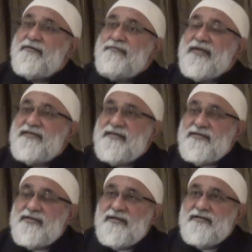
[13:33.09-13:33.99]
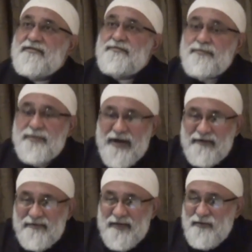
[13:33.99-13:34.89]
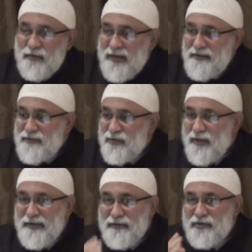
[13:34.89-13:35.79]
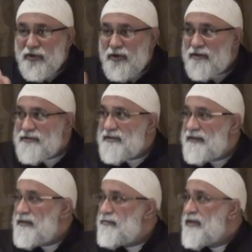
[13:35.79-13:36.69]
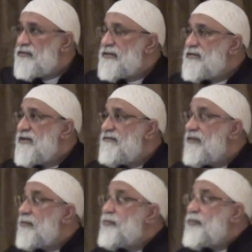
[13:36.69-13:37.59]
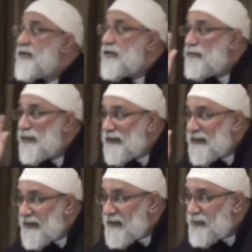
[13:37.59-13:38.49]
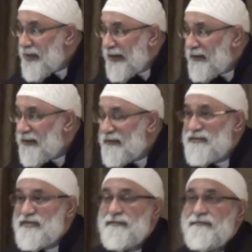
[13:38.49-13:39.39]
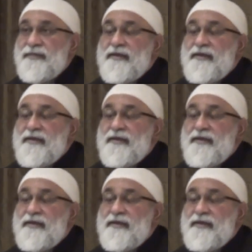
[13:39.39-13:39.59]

messages, private one-to-one talks that he makes with several prominent companions,